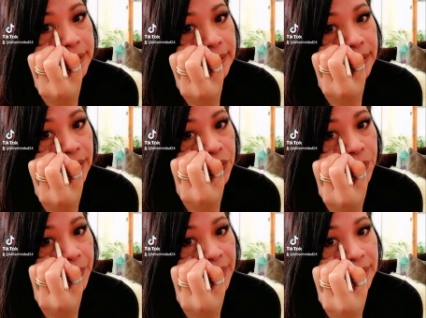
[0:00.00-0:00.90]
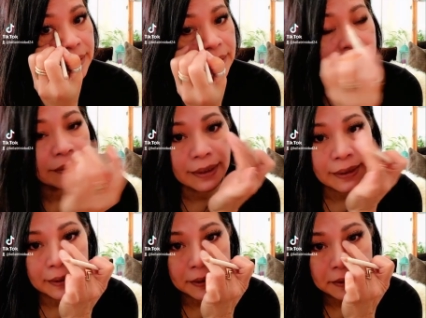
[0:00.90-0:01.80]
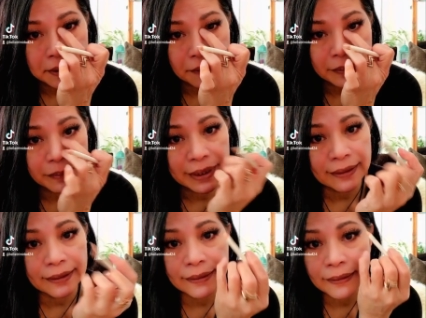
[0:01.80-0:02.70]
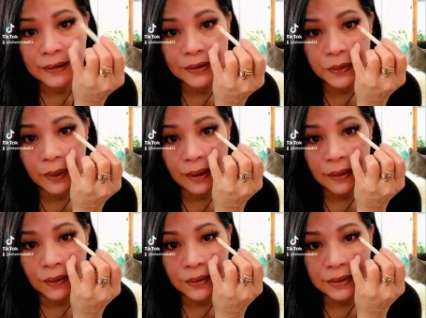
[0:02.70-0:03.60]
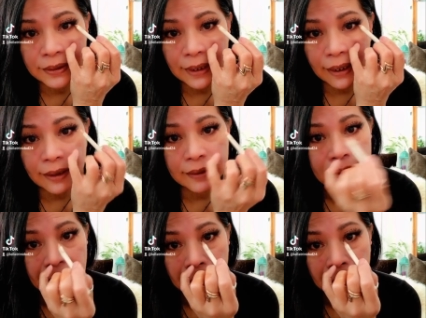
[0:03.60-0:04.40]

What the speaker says: not too much. You can clean it up a bit as well on the side.